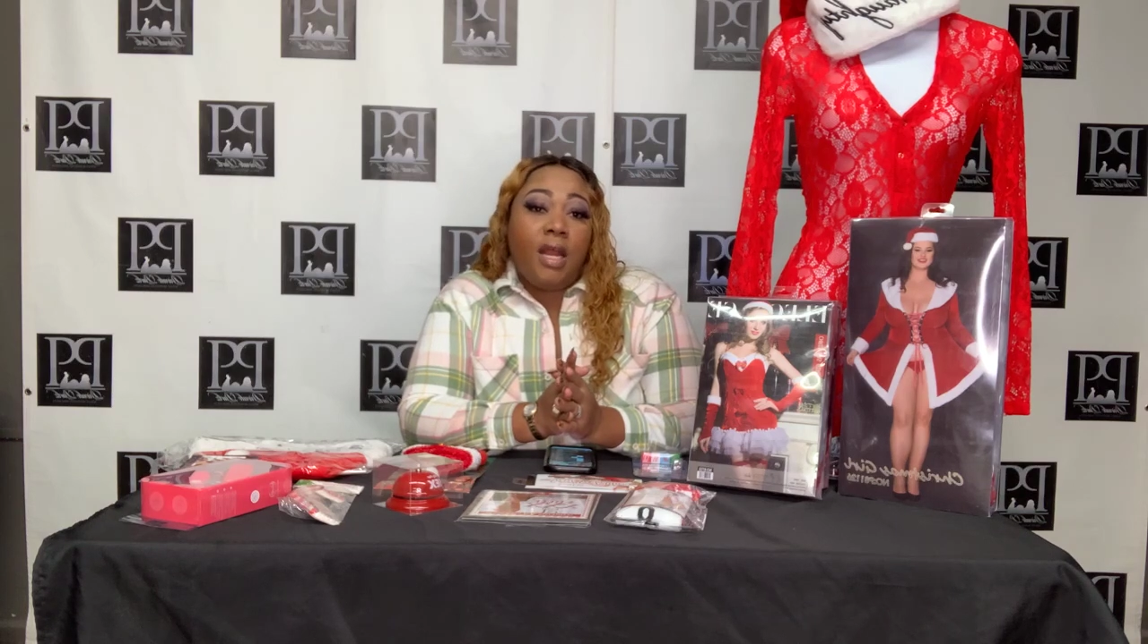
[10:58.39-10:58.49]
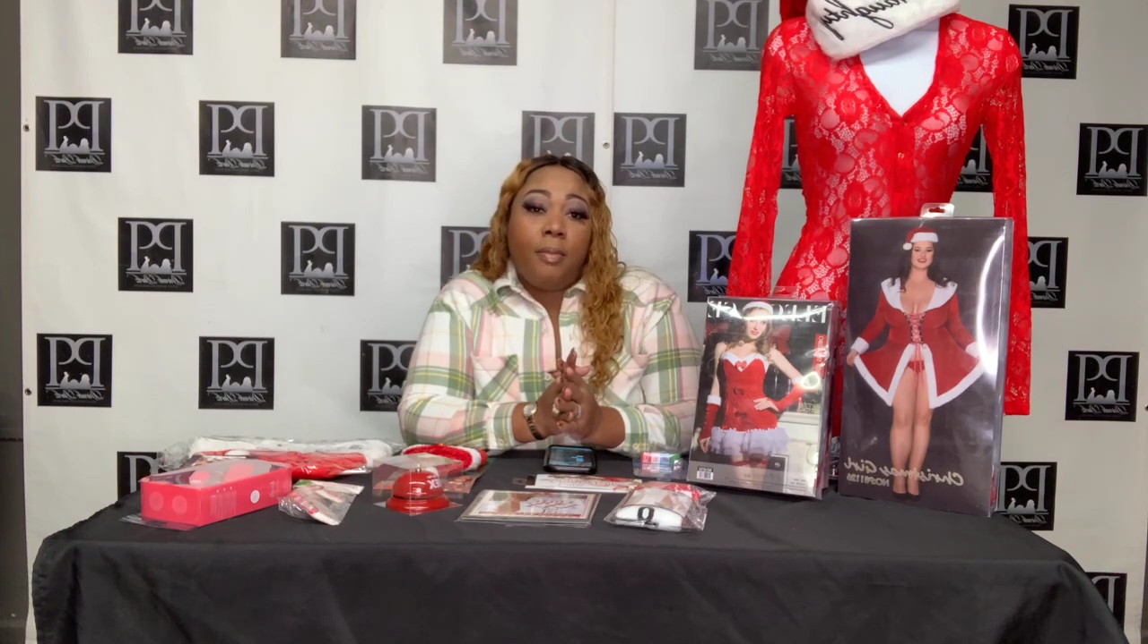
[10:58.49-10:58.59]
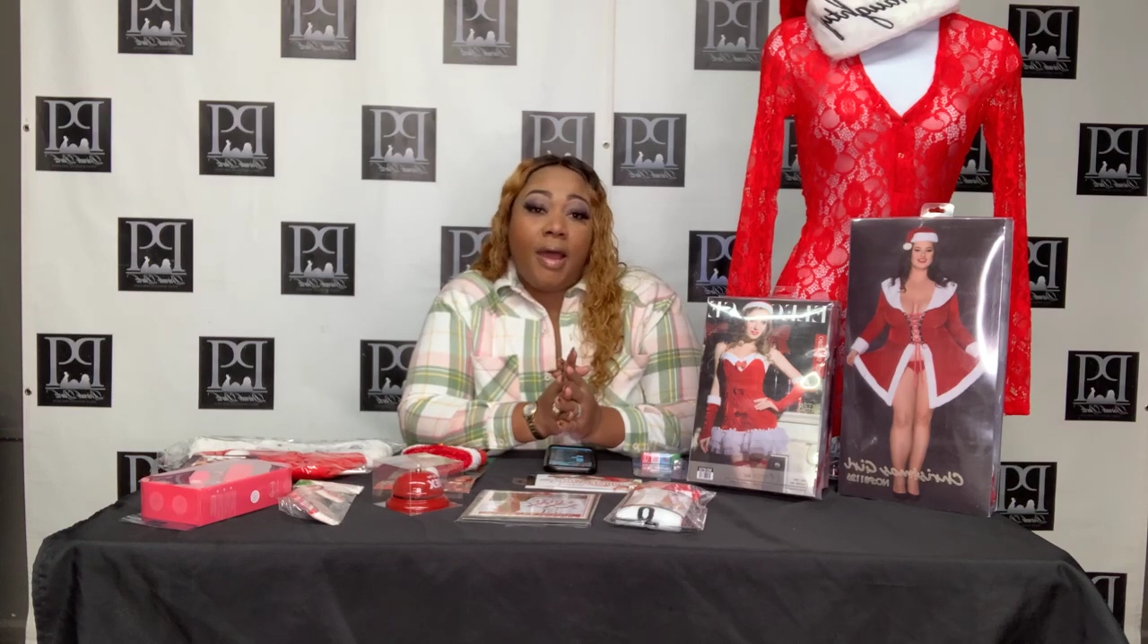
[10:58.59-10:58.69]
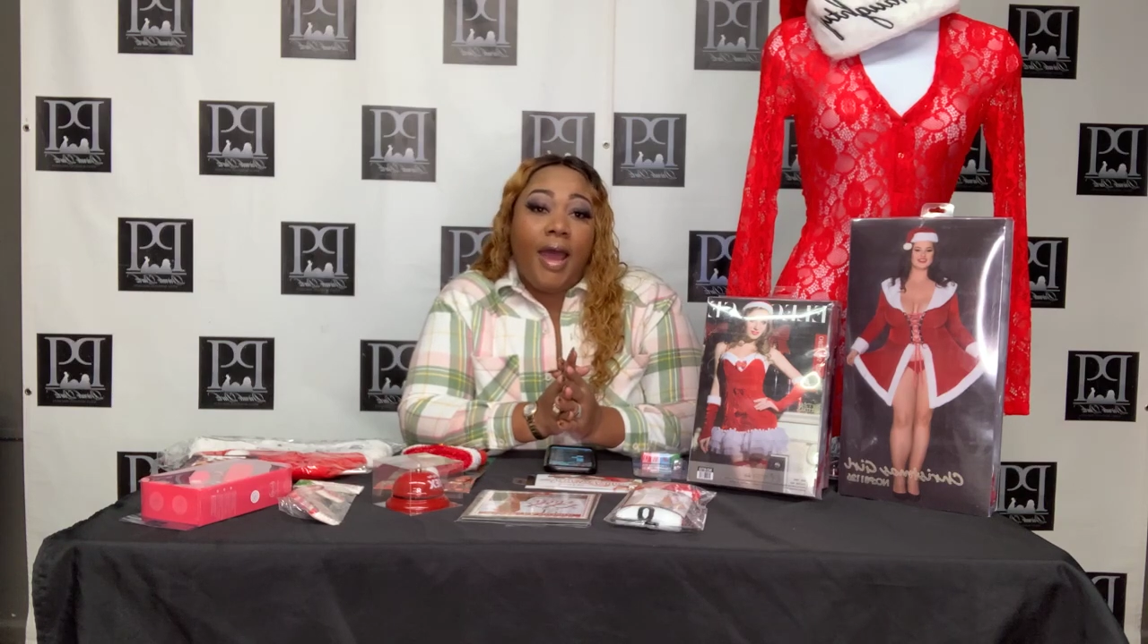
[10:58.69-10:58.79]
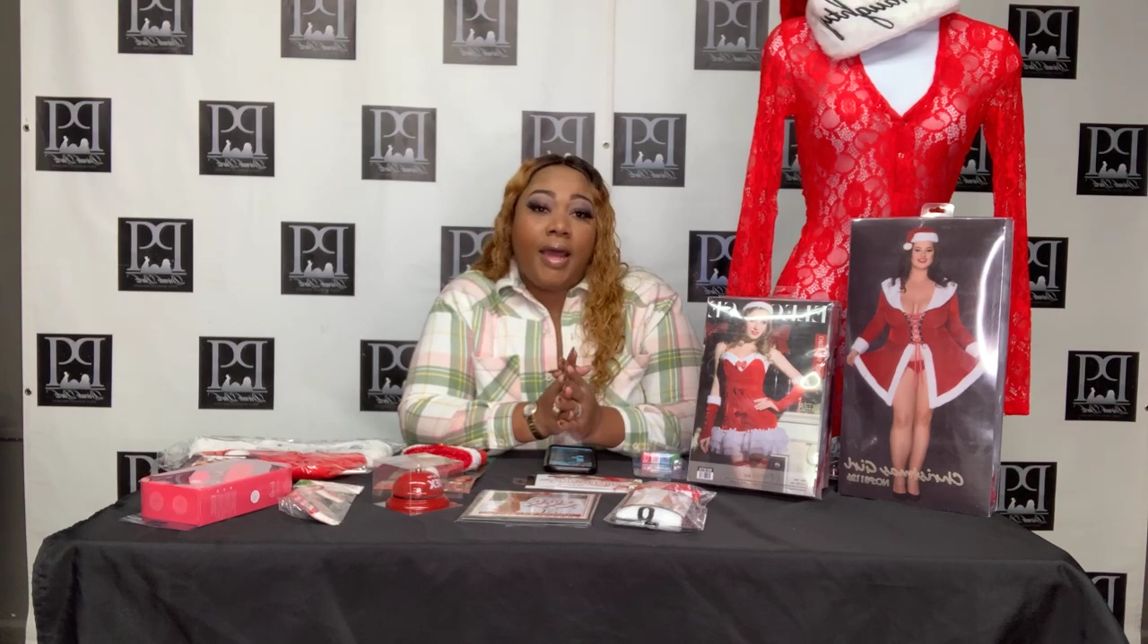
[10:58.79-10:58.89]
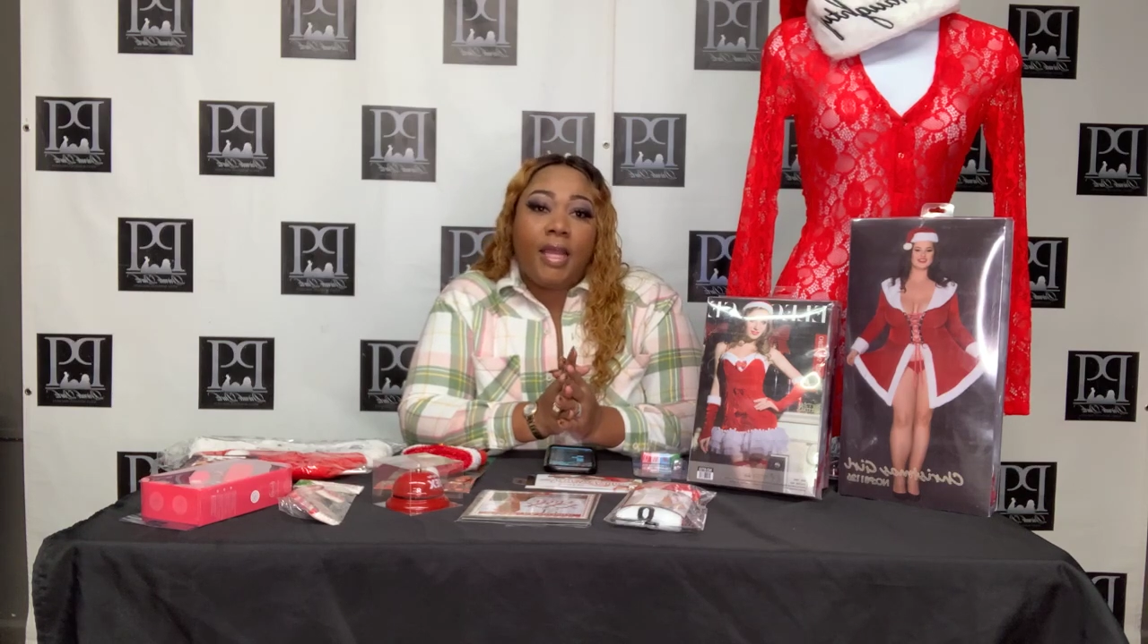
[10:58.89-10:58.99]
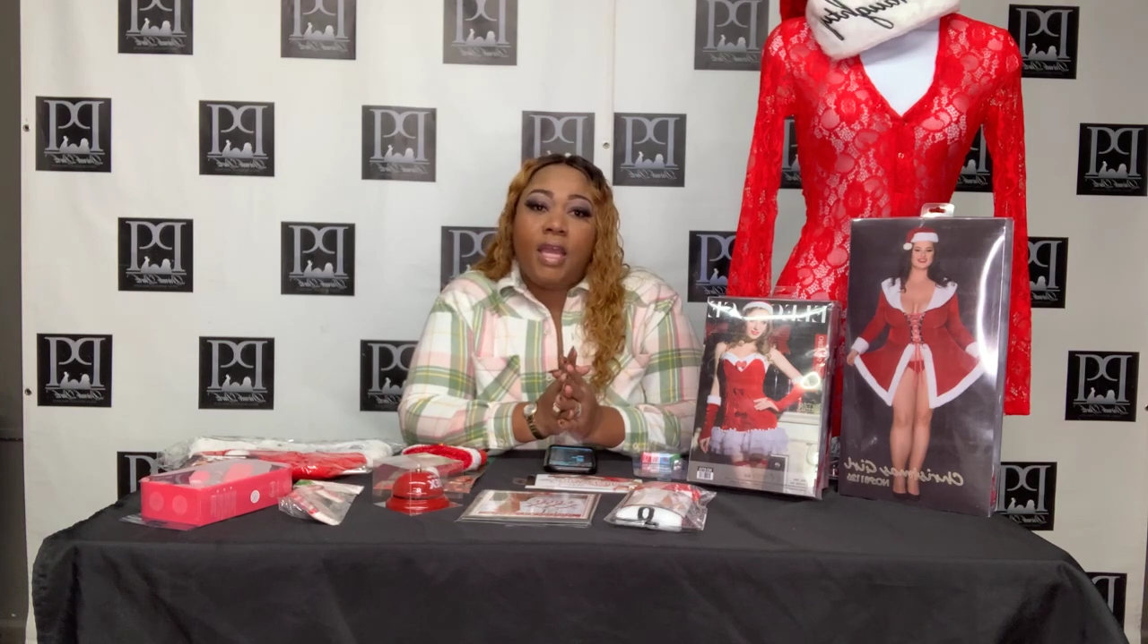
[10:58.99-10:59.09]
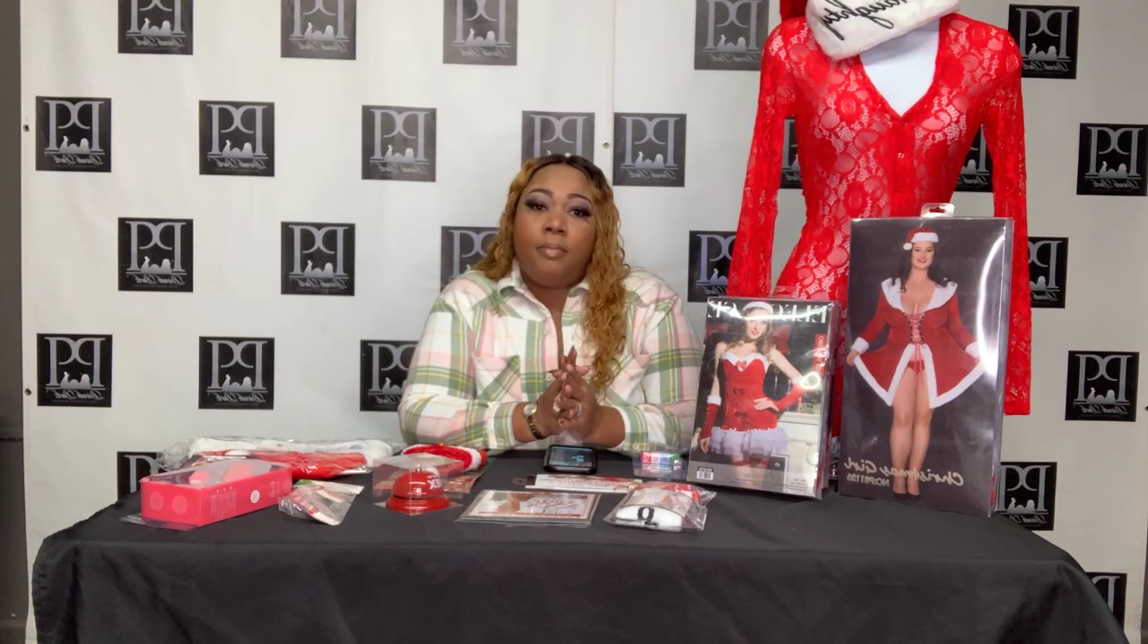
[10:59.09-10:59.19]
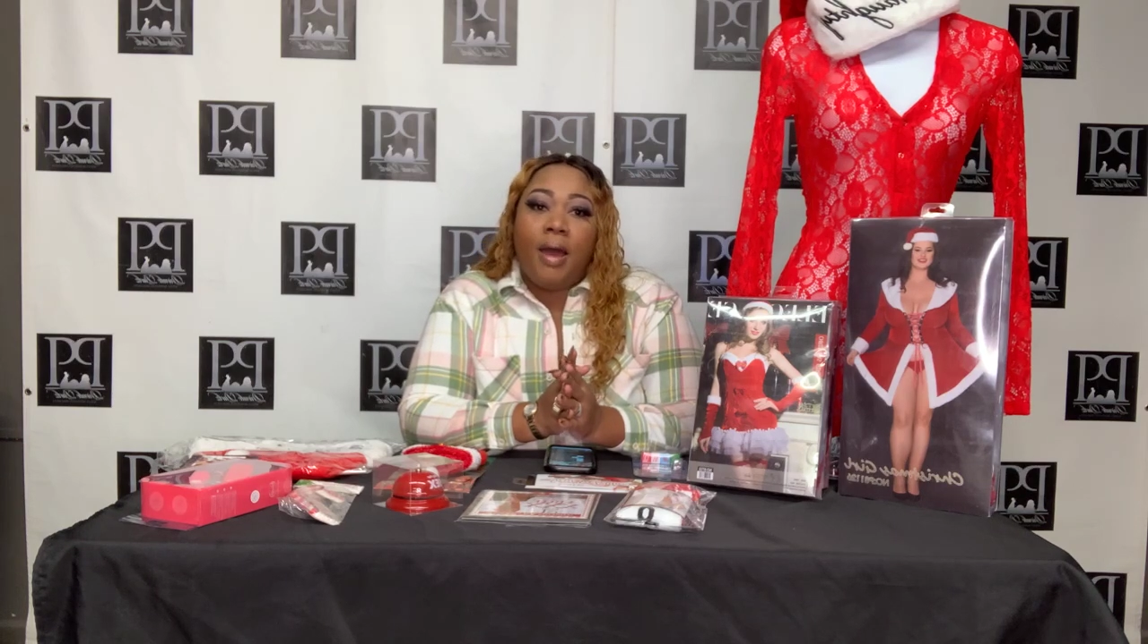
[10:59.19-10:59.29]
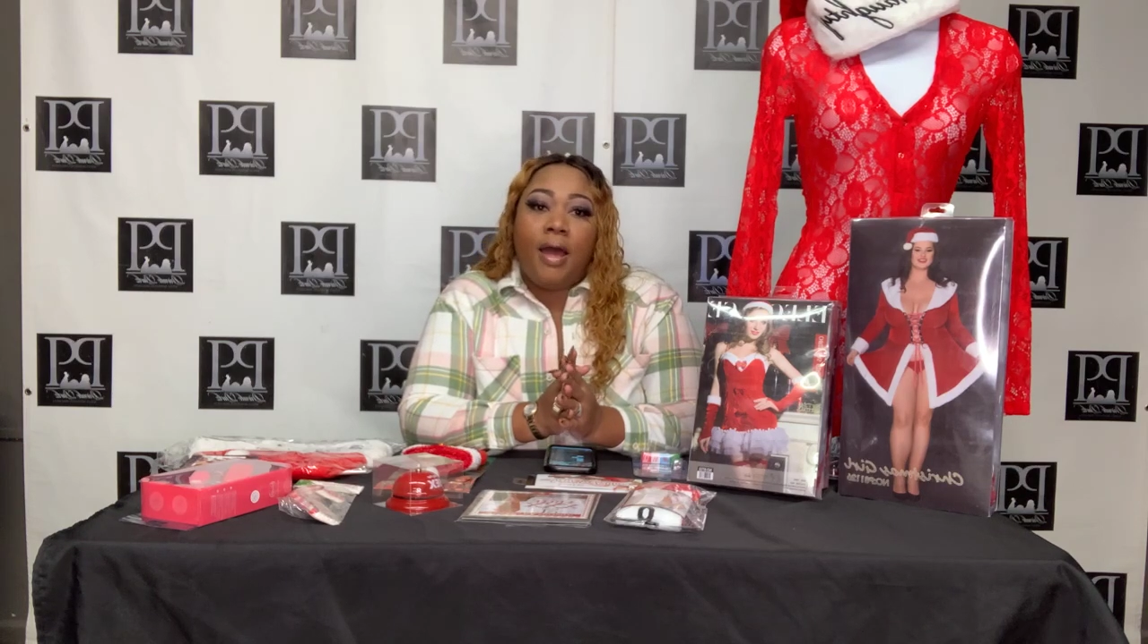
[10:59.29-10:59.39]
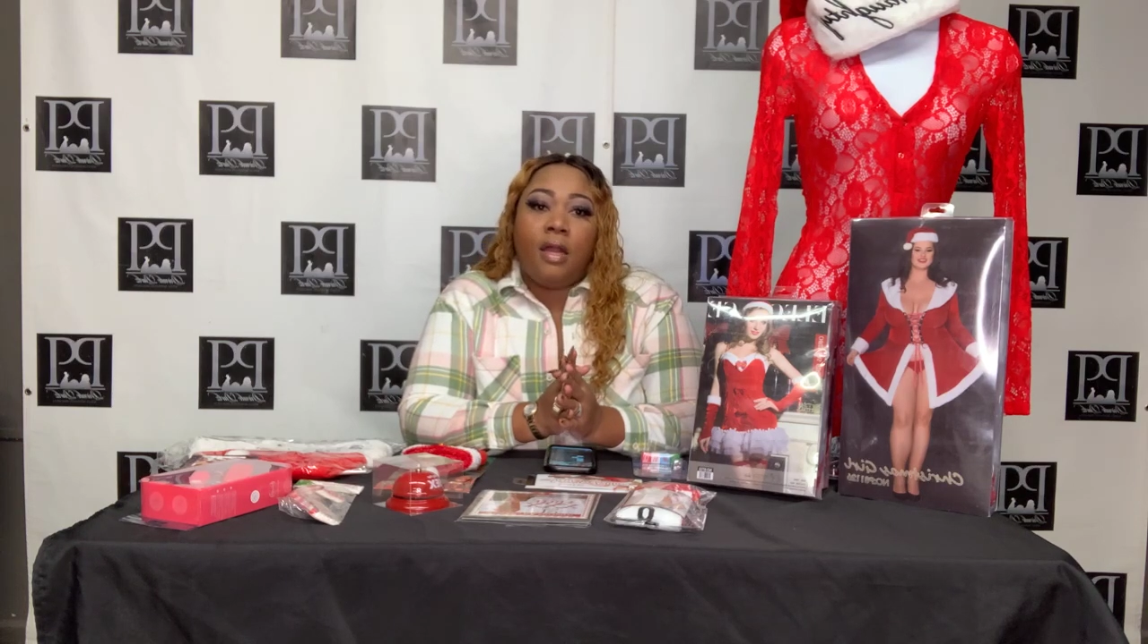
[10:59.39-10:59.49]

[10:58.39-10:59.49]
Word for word: about how to keep my,